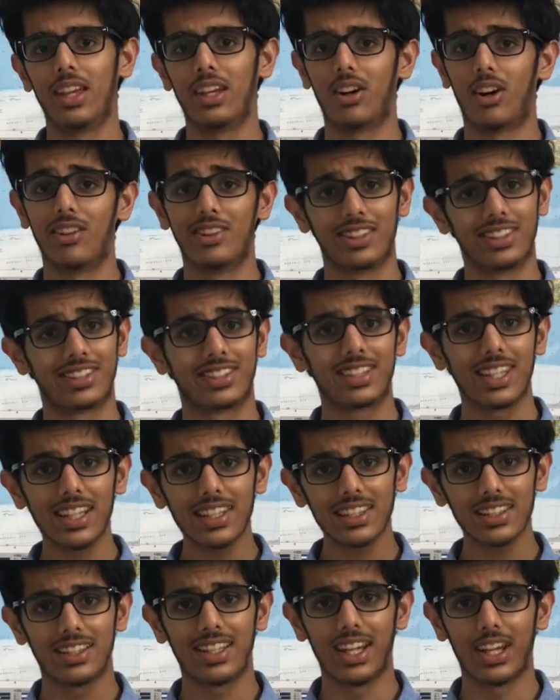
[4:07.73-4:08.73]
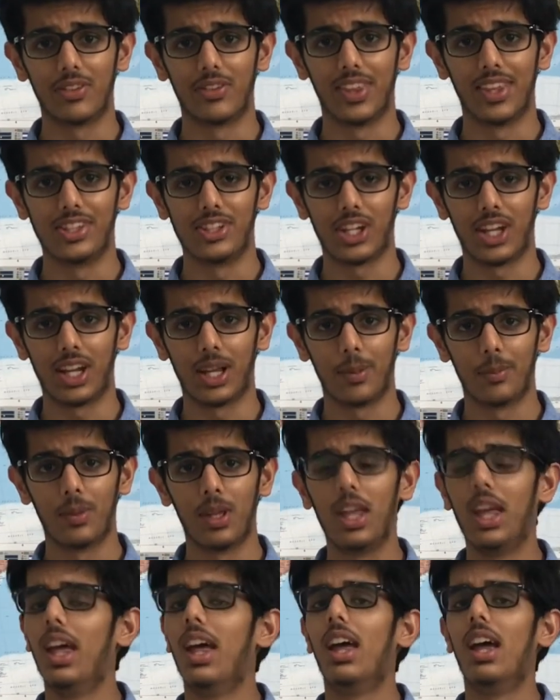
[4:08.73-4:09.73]
on the second day of the jam,
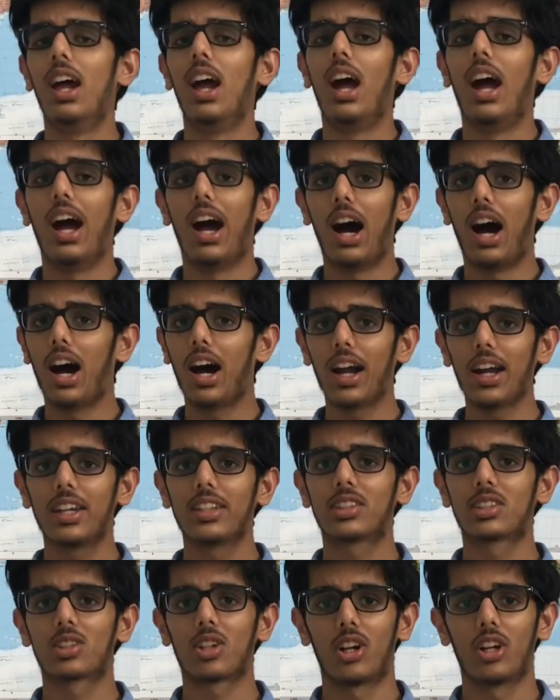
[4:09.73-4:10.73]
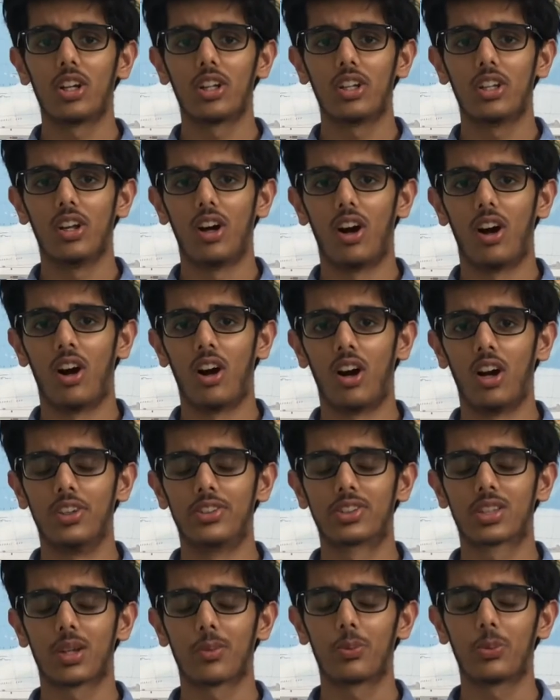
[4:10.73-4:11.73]
I started on
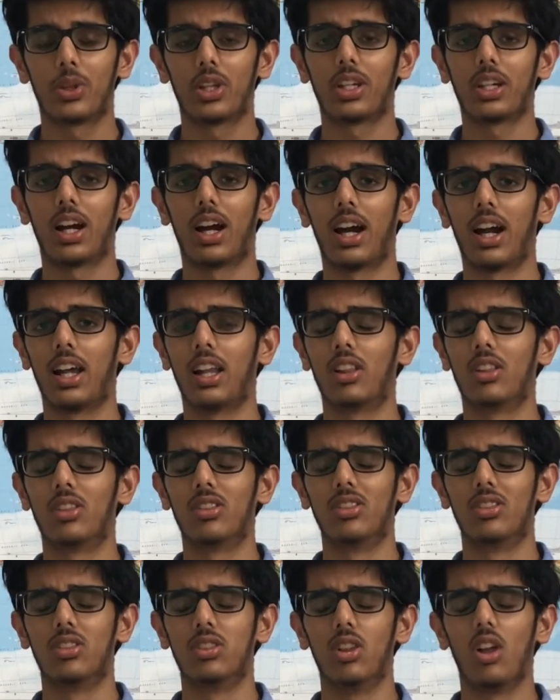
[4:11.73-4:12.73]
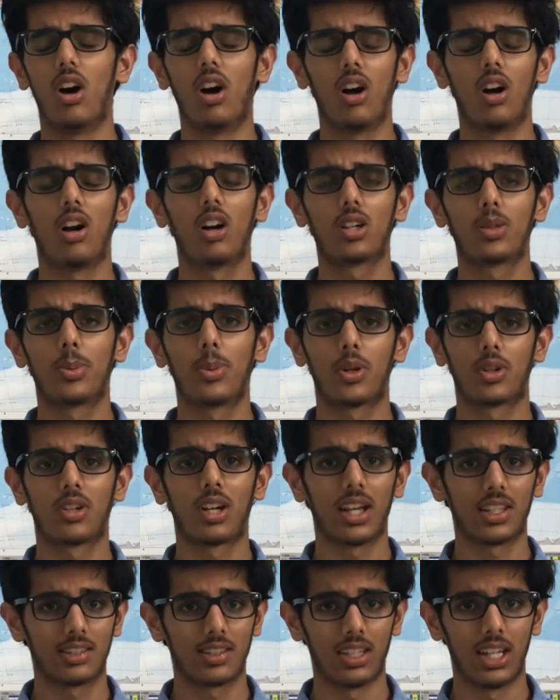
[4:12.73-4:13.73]
something I long
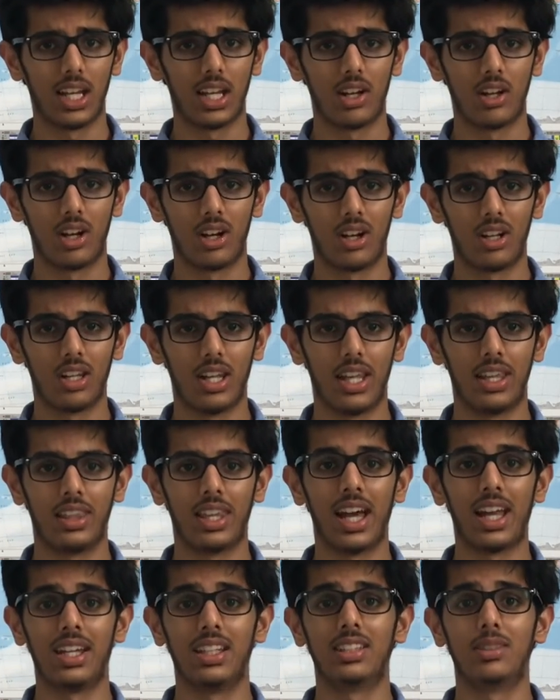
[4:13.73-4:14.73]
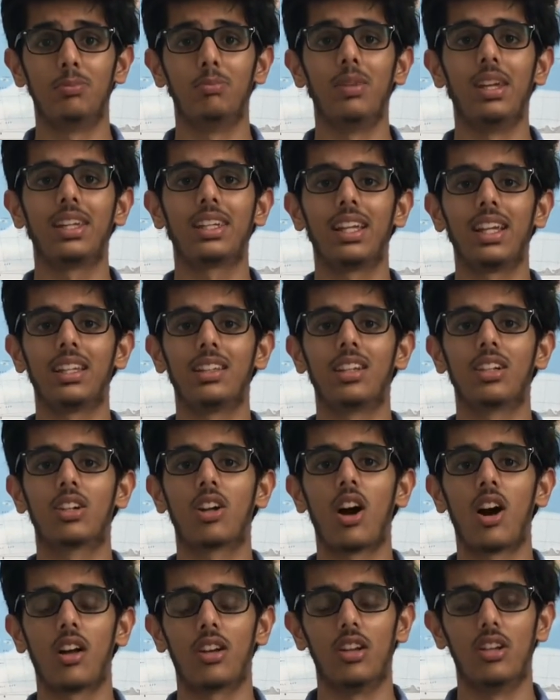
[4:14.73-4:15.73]
procrastinated on, and that is making the
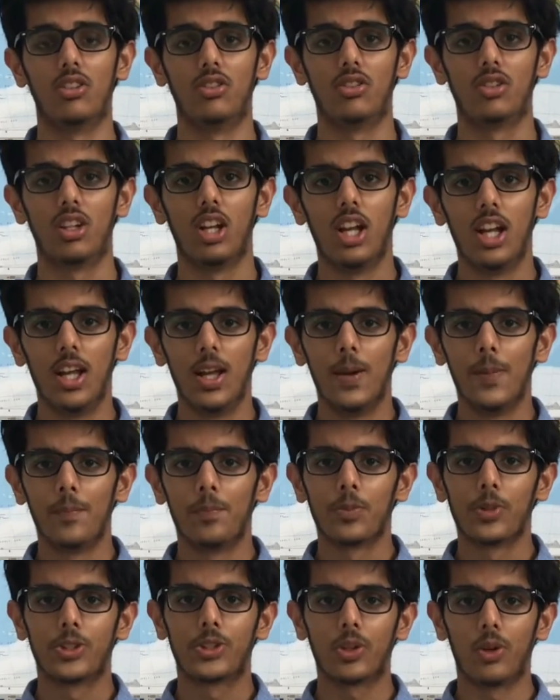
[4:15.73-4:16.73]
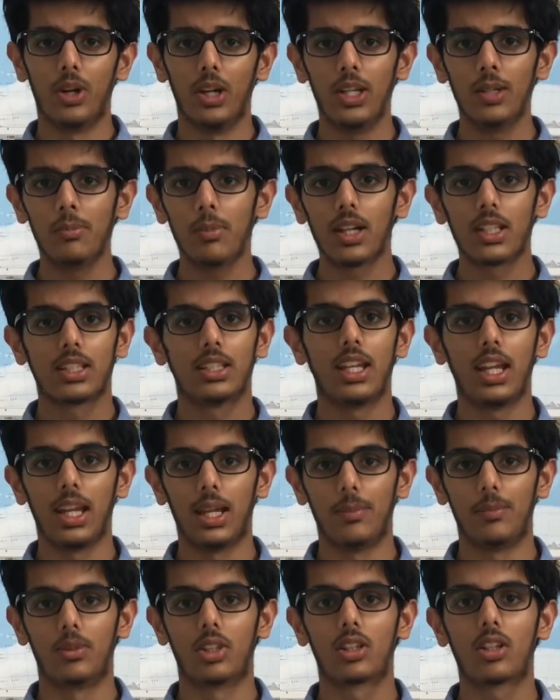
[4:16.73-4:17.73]
cottage. So in my
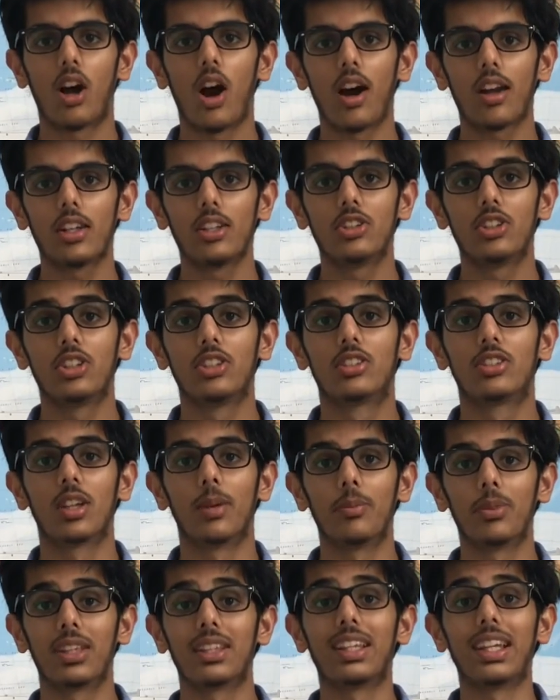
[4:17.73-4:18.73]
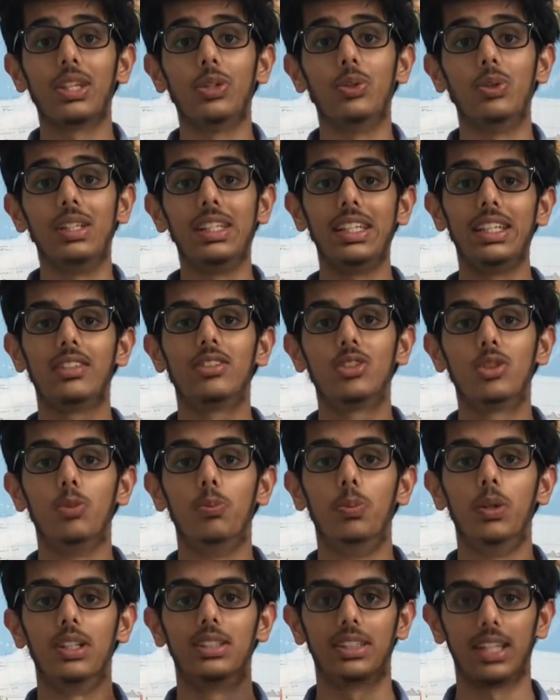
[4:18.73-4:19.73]
game, the cottage is something that you need to
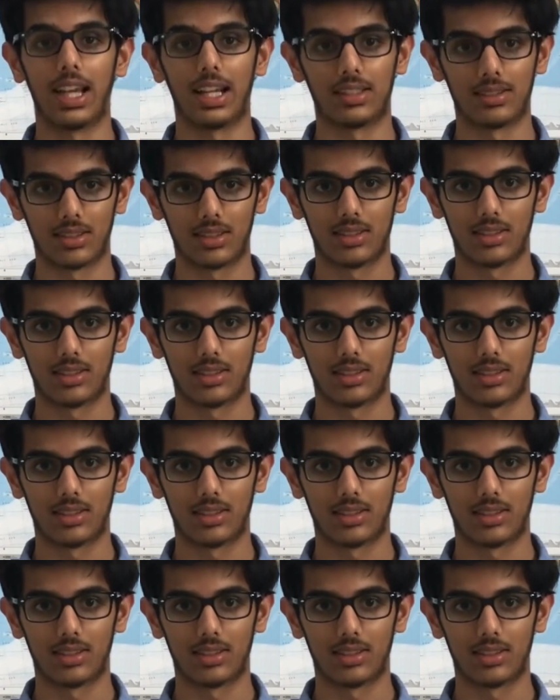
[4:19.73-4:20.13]
protect.